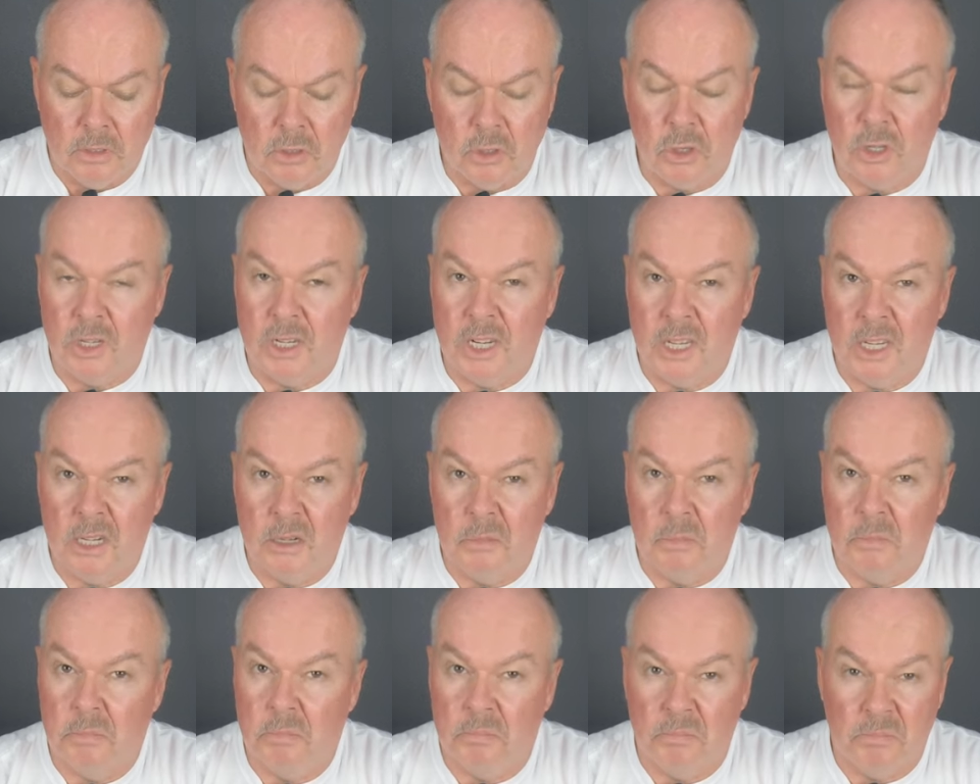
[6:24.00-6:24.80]
Do you need
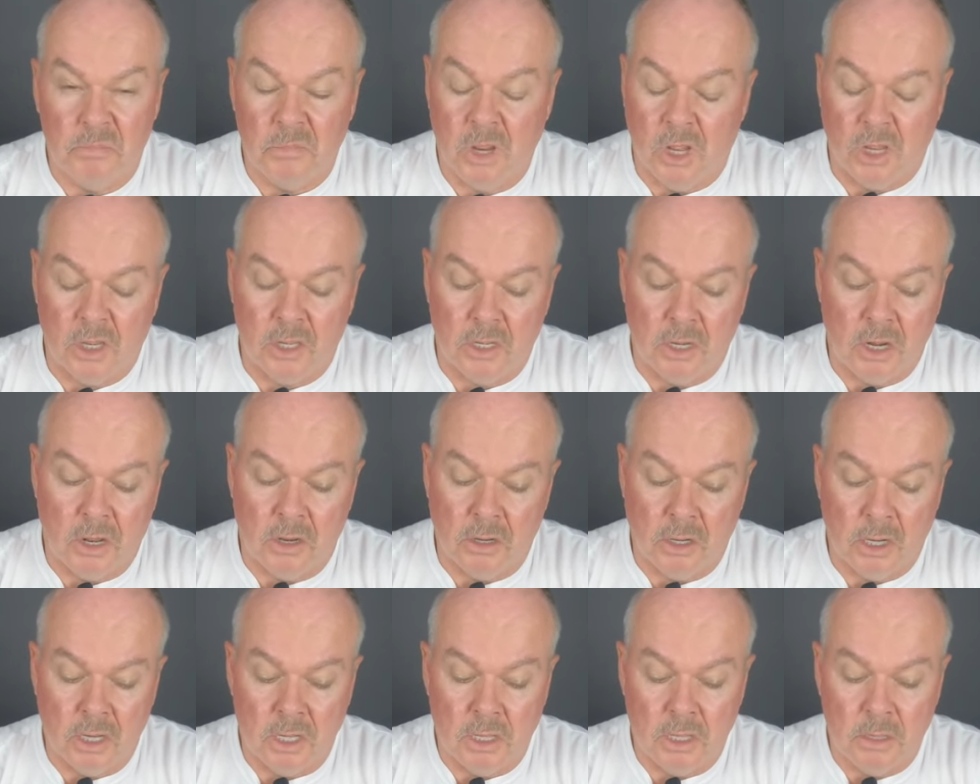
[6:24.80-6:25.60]
them? No, you
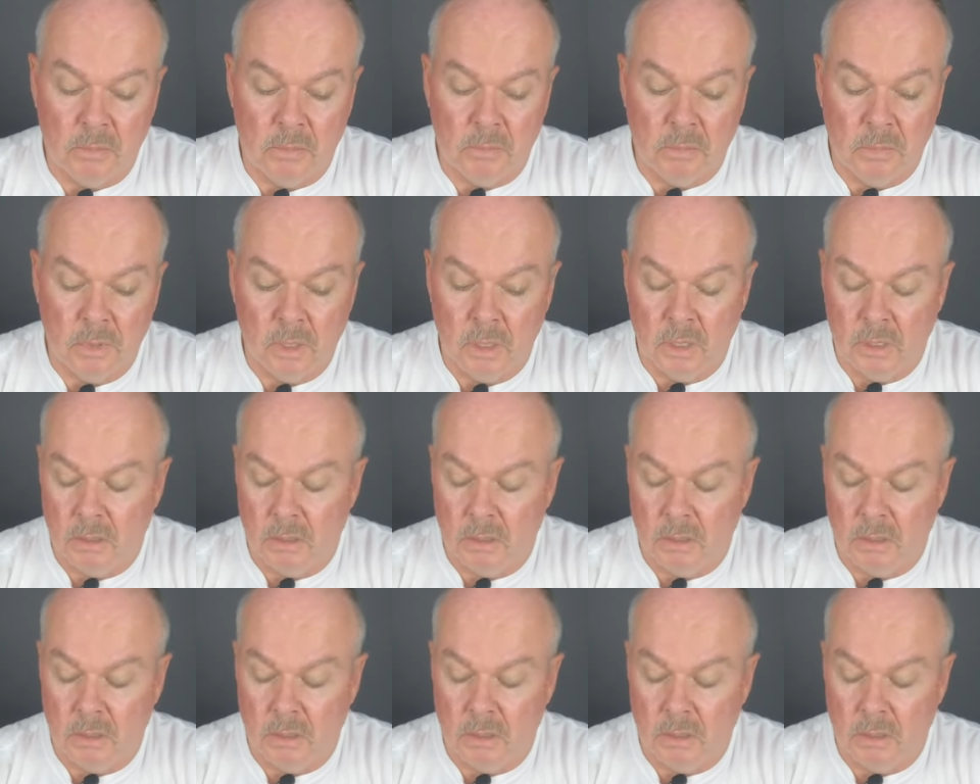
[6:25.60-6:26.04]
don't need them.